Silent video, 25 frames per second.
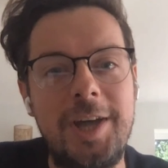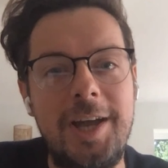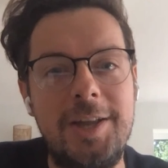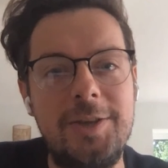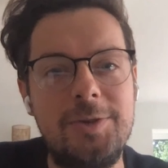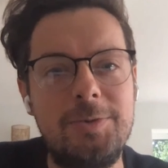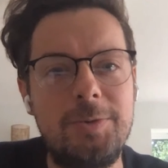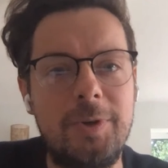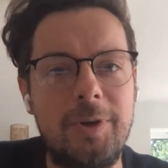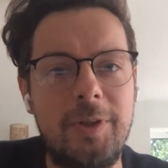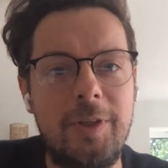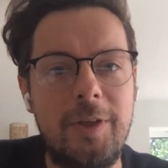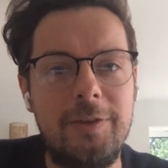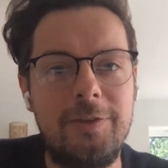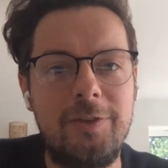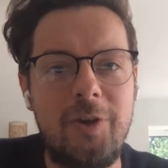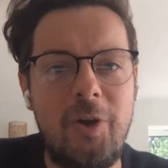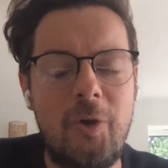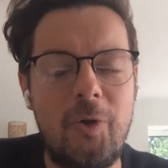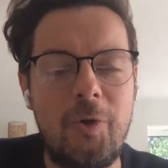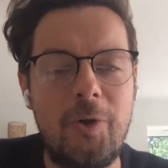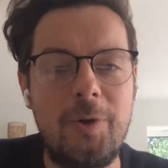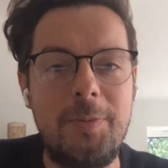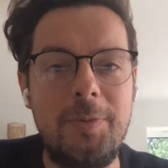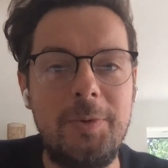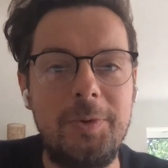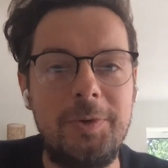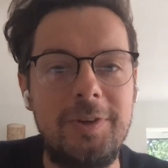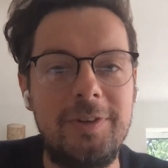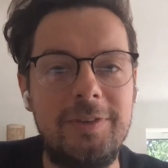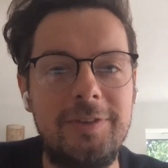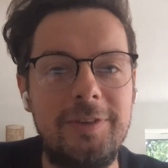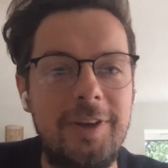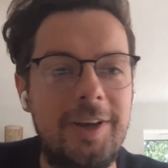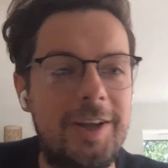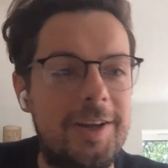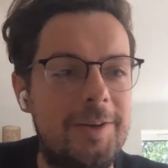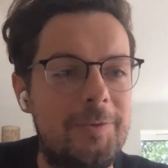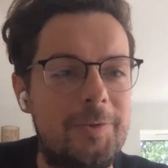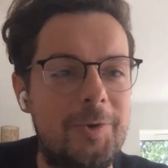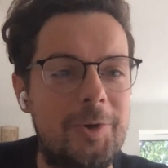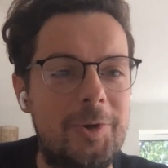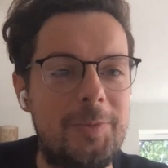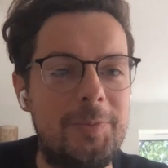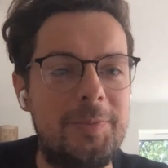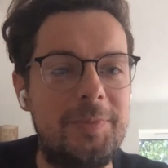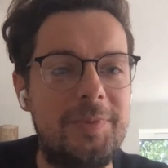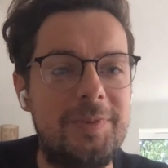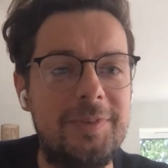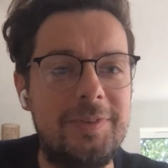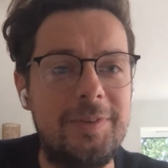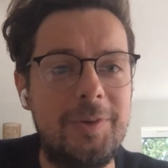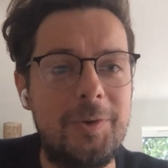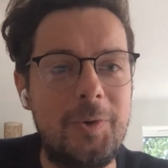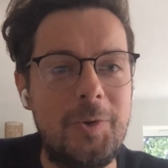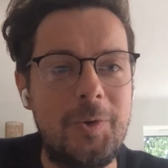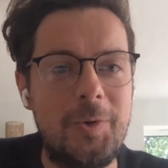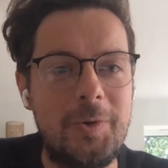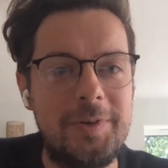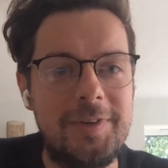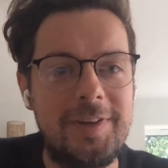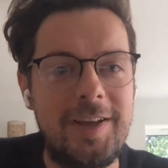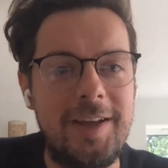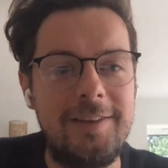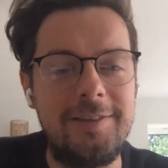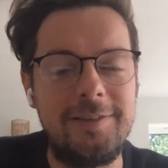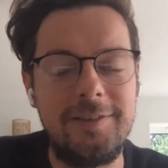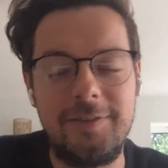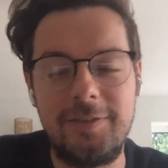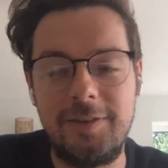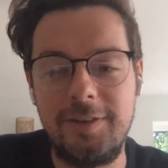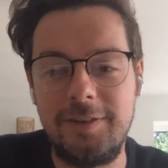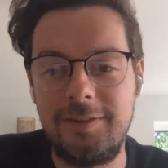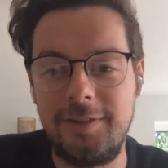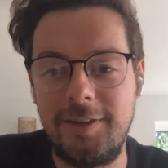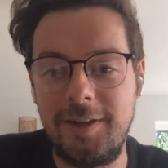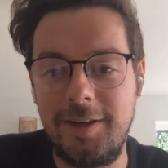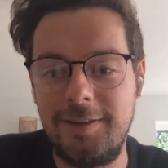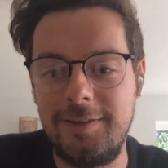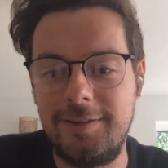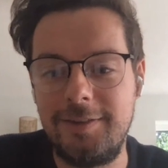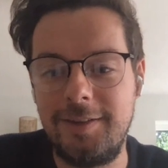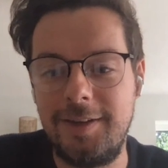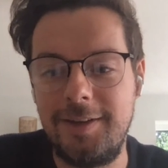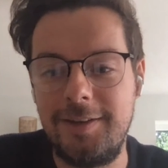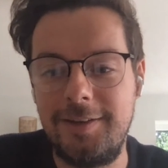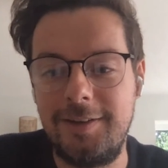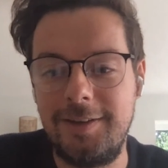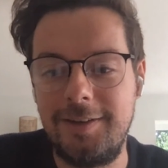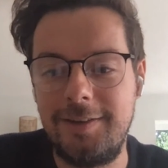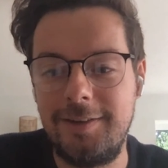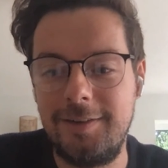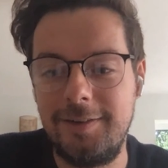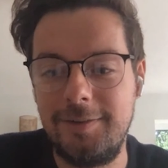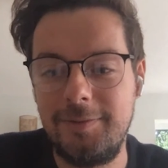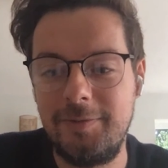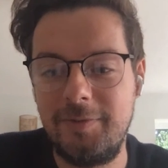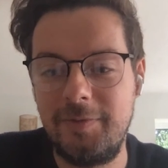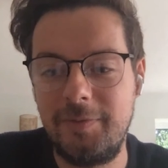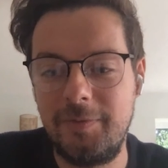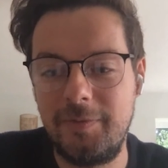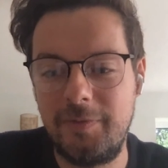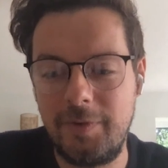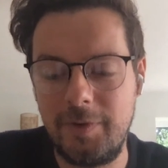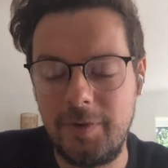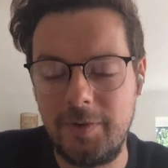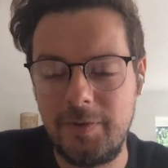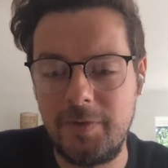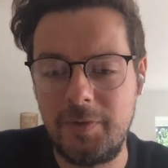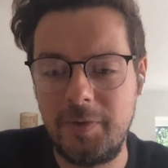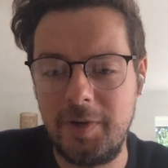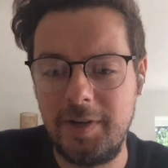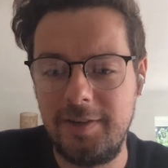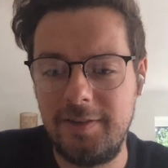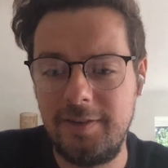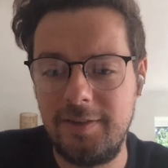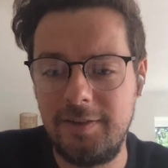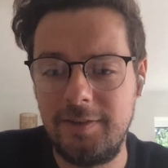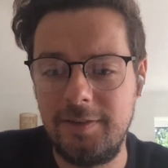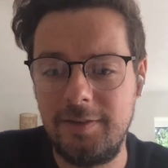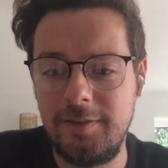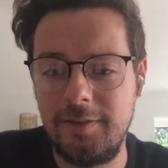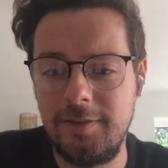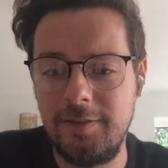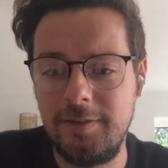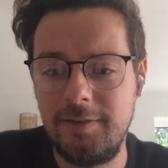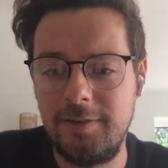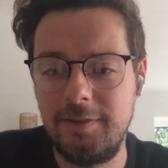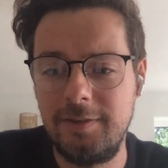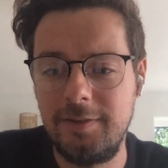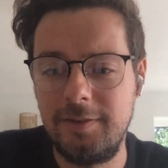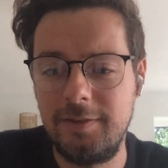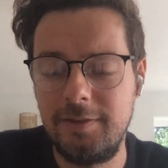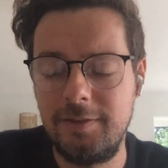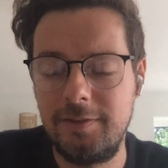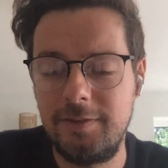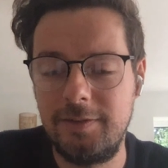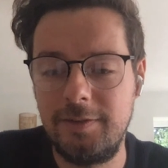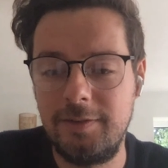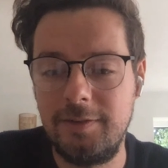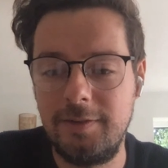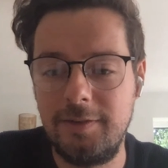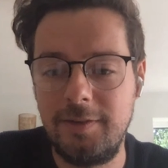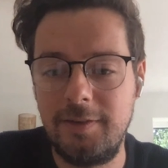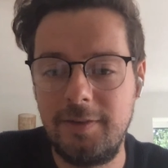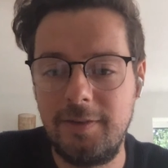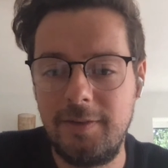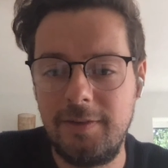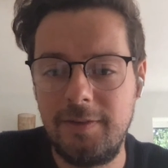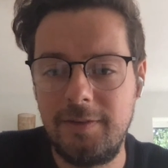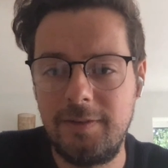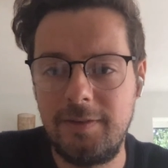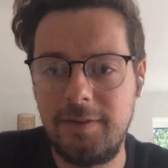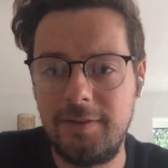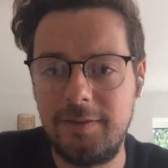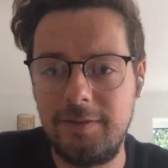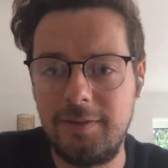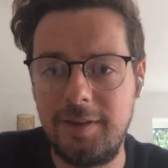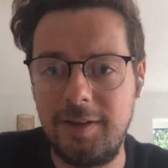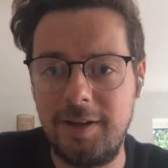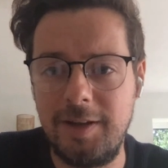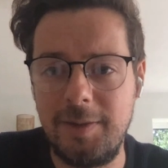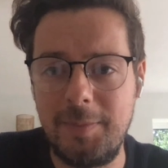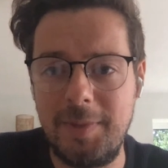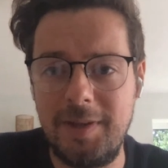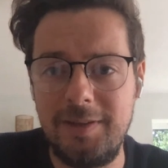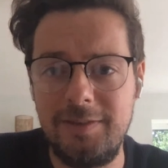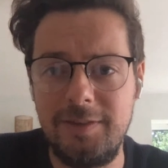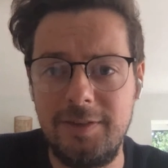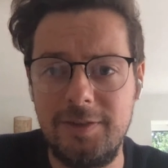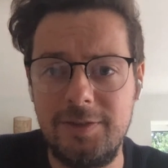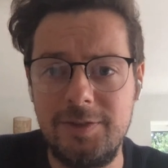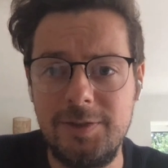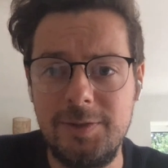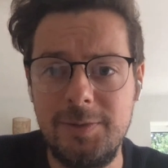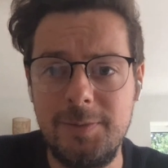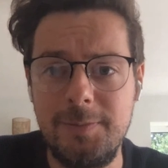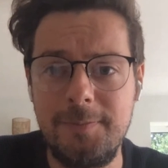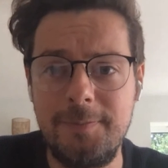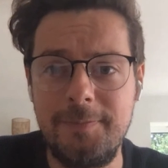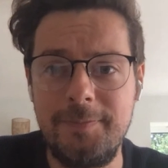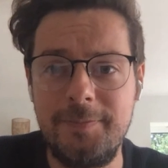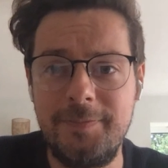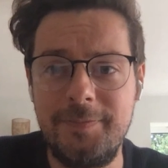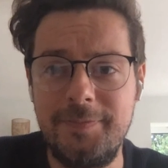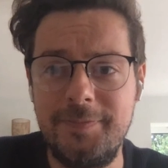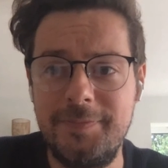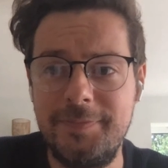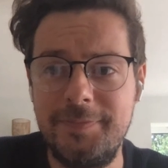or change one of those horrible design rooms or taste of designs that I did, feel free to send a message.